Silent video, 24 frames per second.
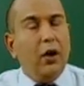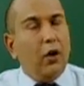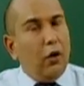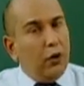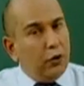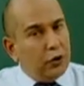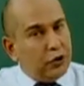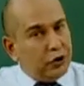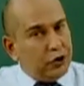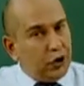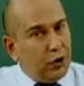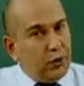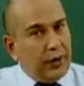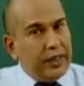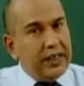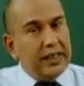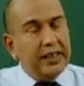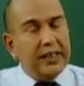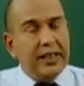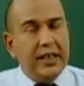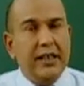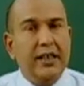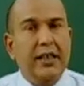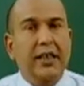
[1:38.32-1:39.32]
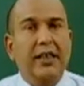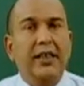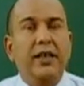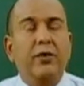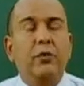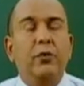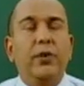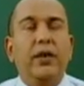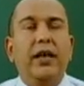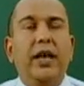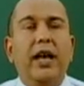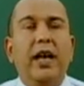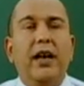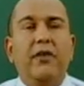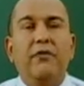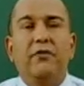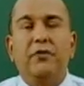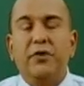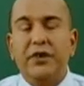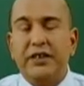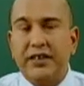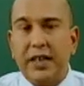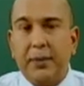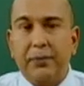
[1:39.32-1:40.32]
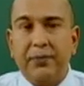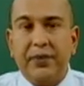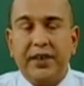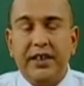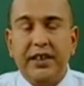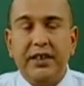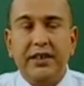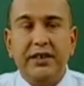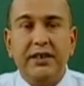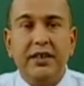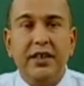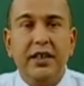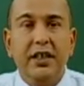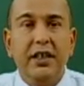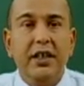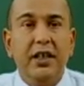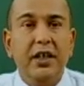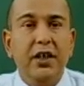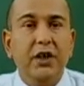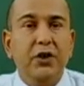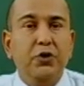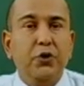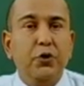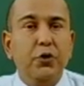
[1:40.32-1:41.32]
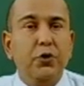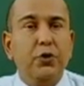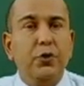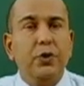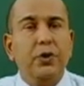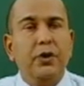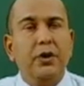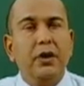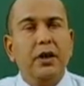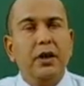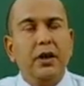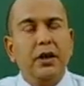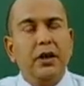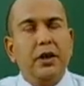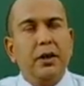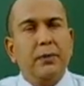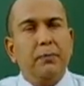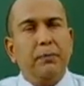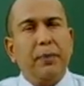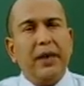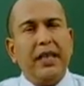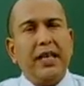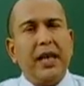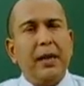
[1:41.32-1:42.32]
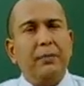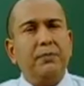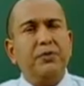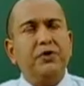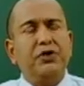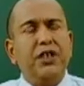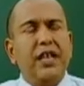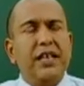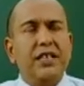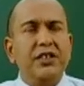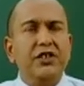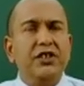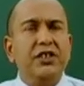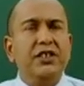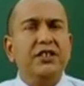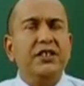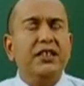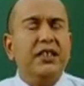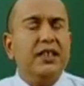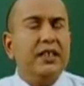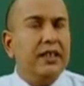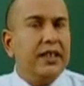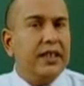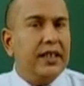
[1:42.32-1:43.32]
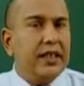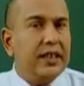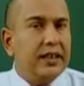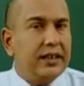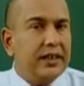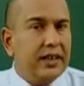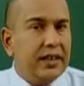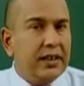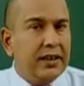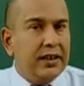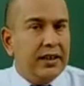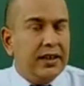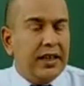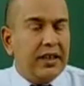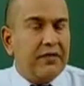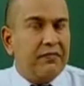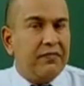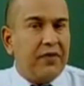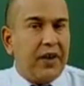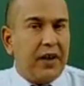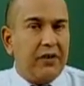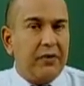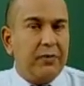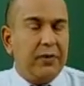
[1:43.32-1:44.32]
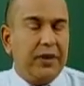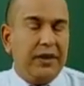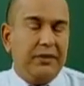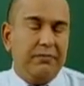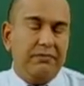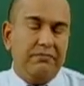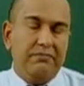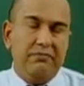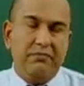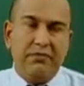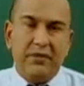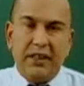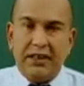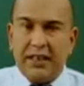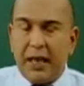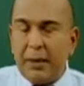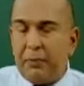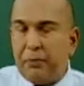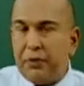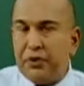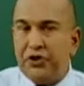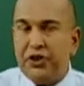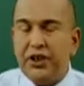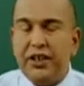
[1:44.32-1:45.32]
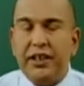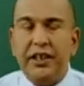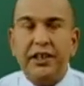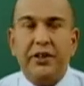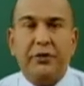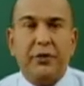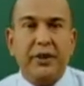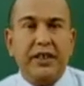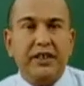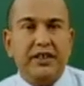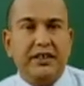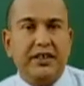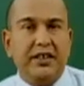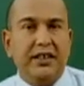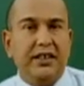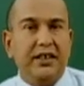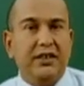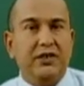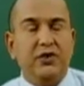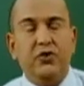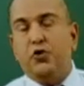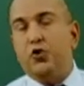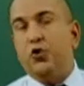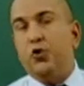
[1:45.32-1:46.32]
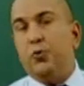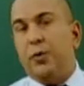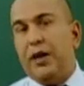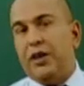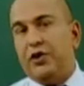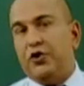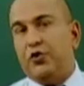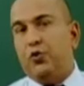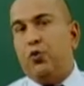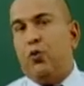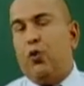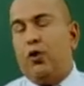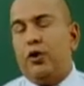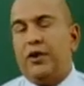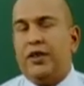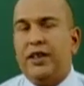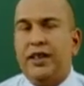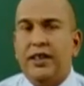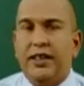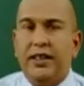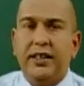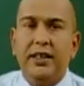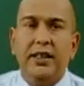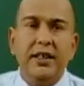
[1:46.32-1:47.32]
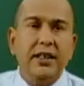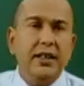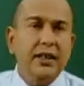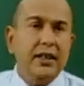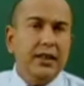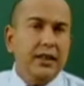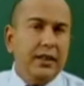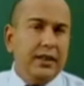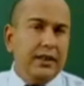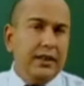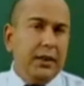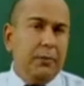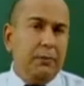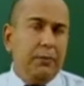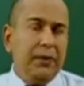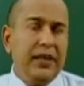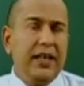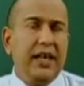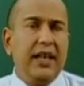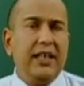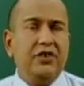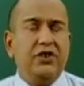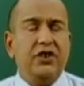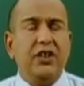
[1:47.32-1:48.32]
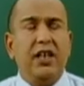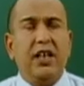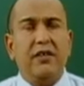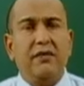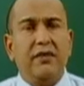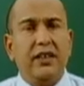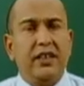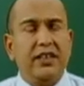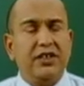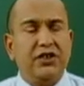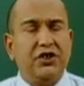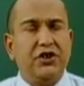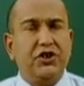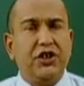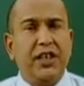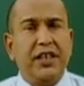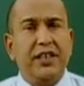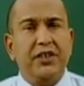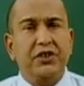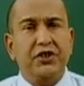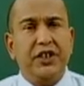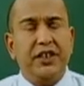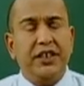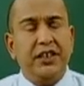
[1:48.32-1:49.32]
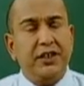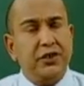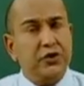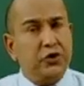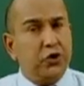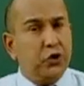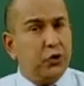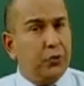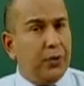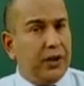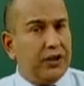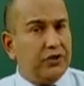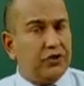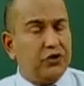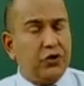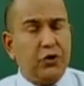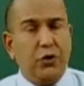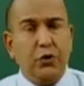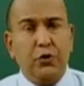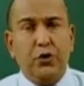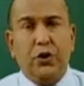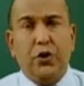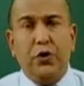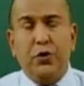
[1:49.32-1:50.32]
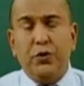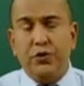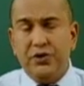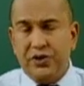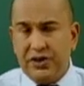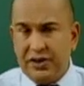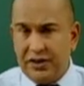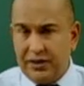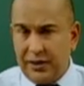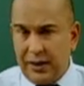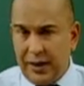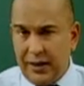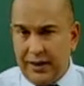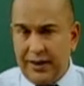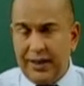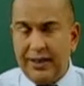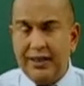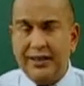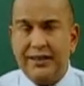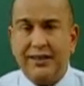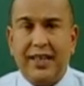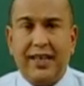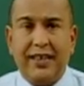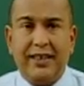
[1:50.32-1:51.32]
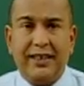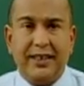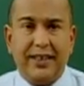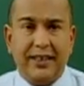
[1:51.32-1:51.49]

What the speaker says: Also internally, we have receptors to pick up changes in the internal environment. The temperature increases, too much water, the pH level is changing, too much glucose, things like